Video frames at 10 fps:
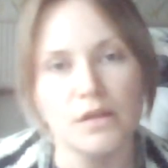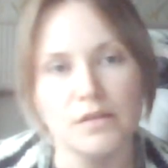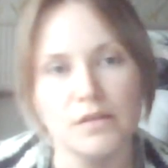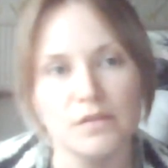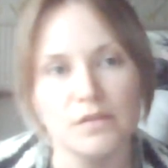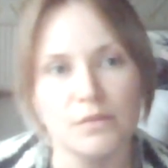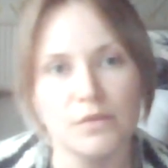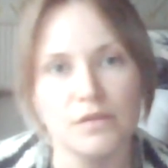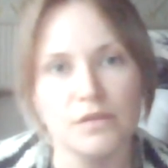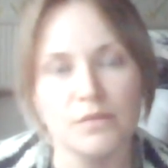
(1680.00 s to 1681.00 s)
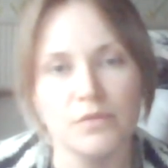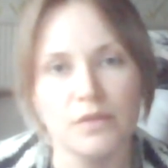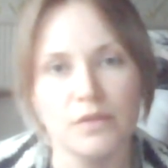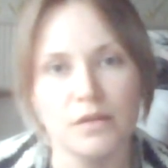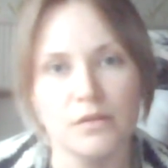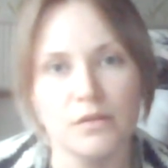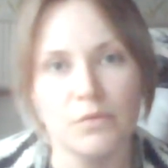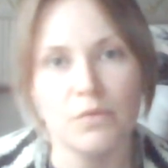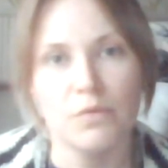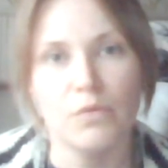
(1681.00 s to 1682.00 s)
somewhere deep within
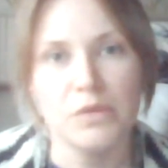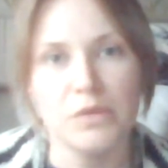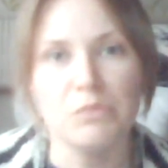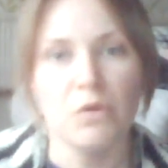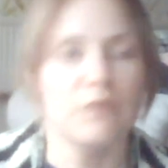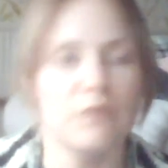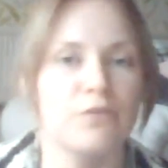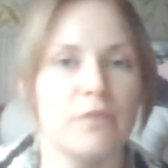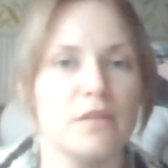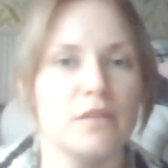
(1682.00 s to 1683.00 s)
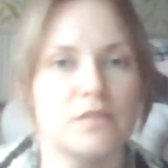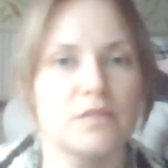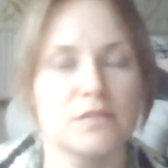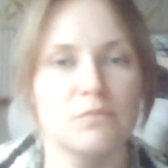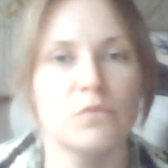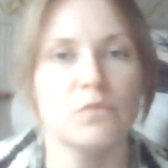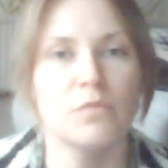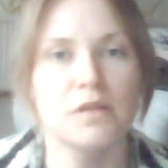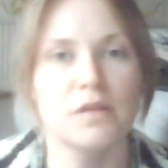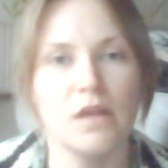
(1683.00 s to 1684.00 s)
what we want from this moment,
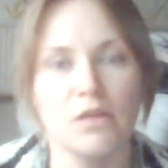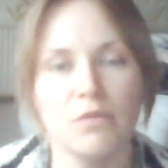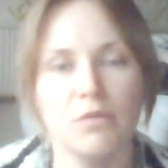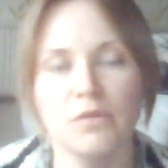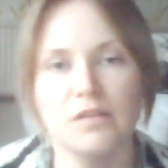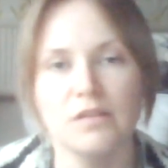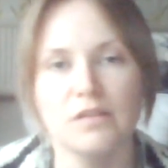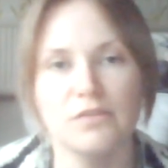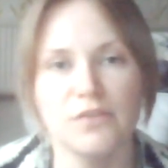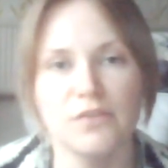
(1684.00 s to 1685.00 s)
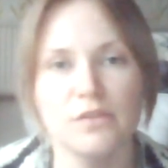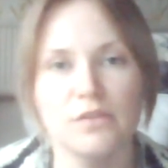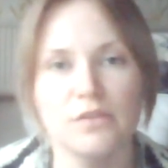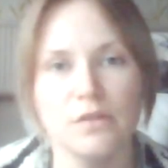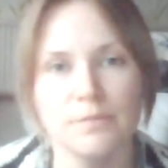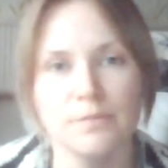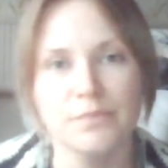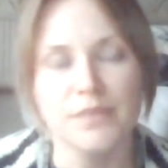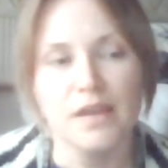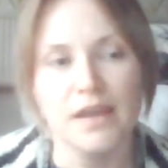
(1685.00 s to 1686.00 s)
how we want it to feel.
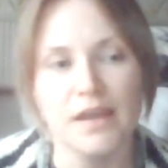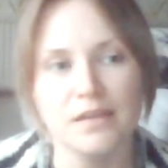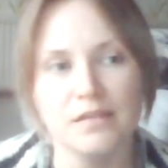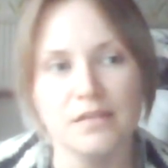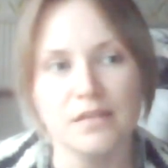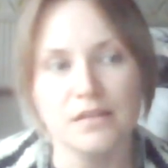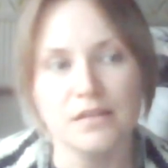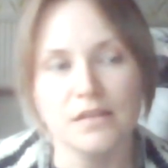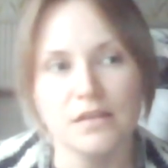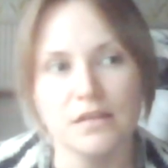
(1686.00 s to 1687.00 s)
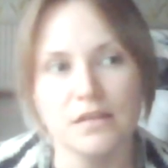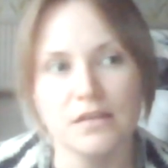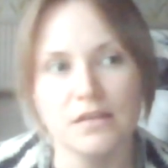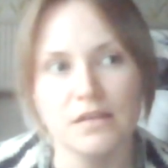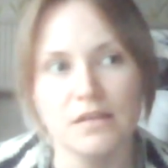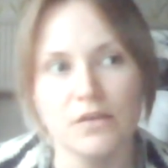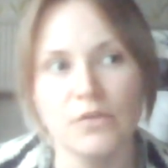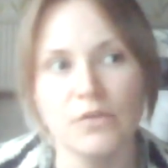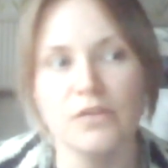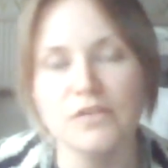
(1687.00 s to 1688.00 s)
And on the
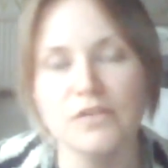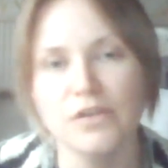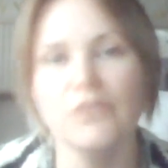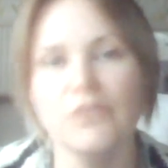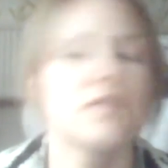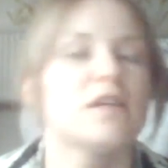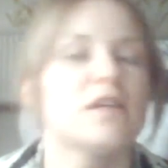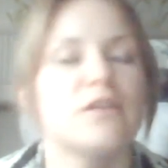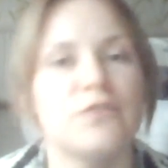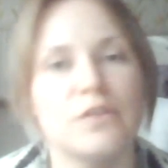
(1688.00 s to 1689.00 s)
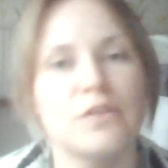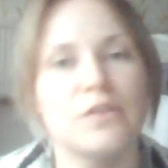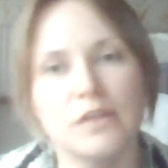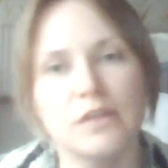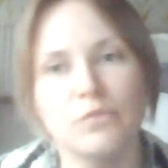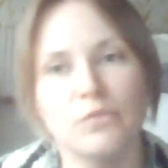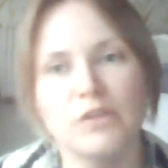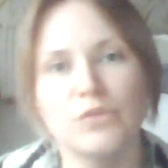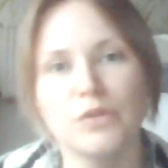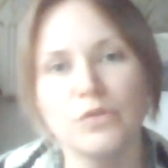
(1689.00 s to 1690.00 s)
surface, it can feel like we don't
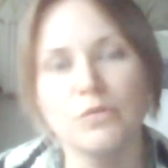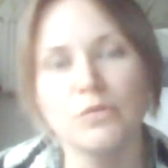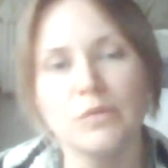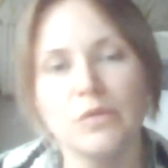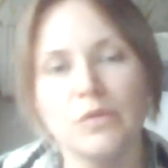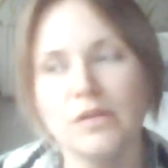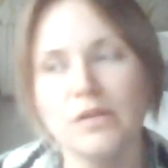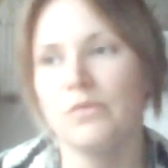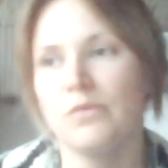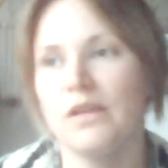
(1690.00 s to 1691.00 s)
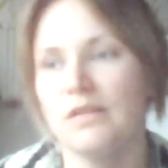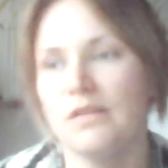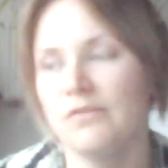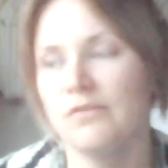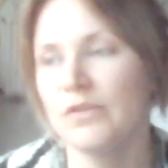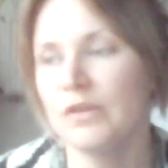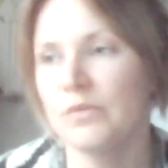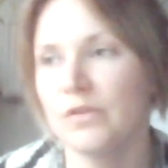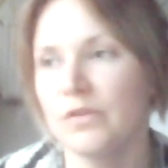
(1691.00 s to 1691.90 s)
know what we want, and we can feel like we're